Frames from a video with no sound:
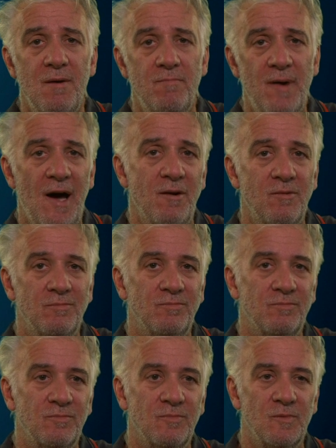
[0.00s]
But
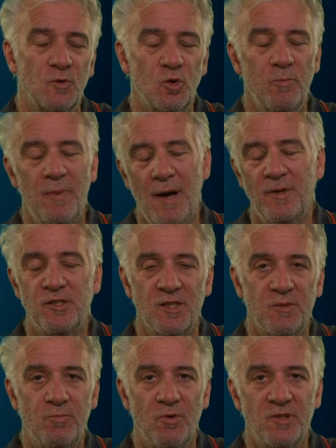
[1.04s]
good
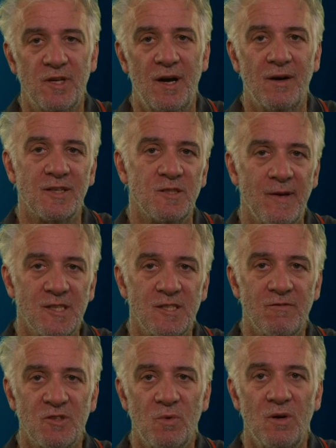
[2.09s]
publishers' books are
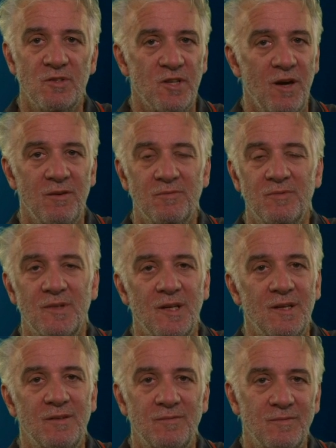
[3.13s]
expensive as well, so
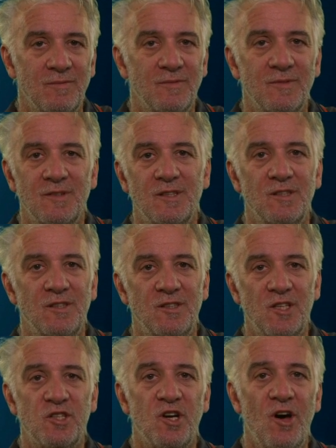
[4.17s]

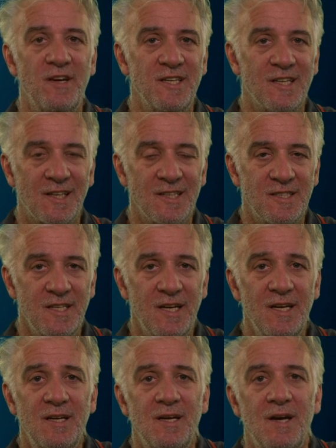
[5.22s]
just an idea to
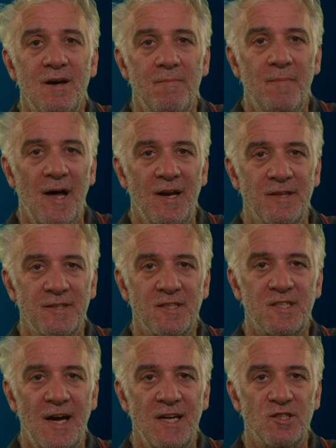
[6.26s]
consider, but at this
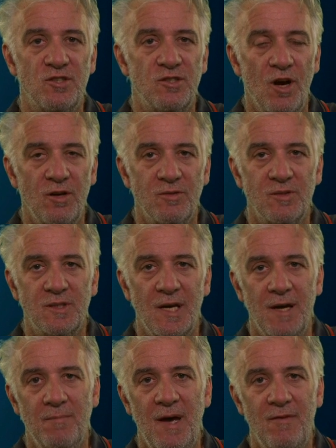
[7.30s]
stage, don't
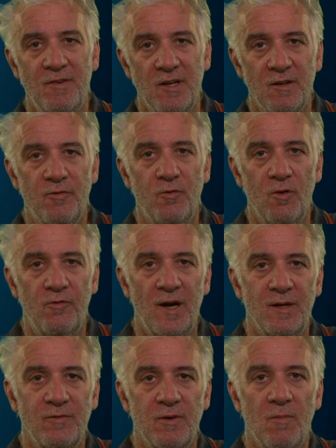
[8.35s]
have it at the
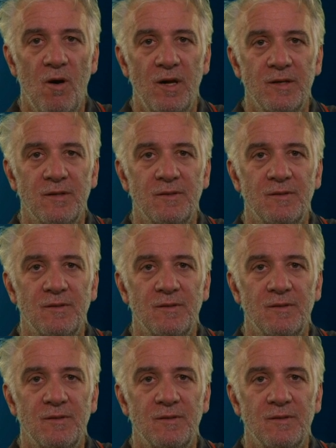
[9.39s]
forefront of your mind.